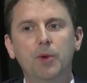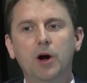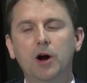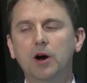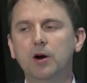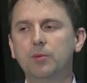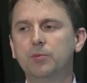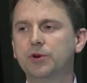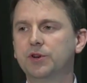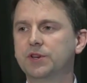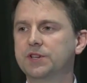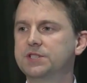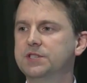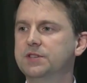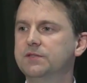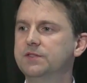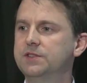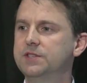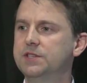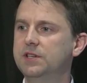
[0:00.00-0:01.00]
Our
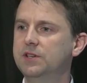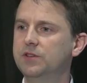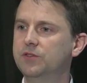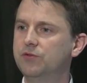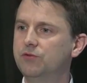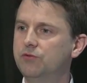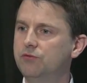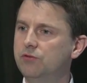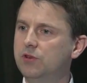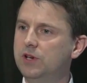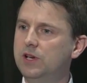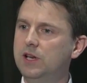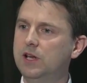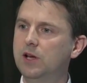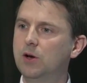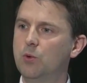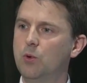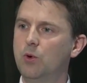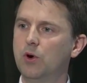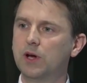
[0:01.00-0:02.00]
productivity is really
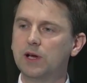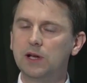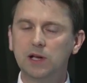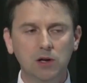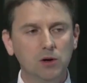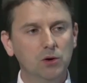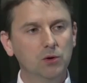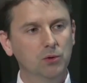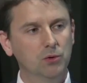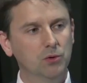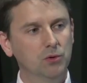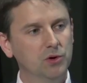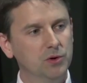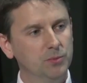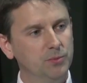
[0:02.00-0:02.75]
quite low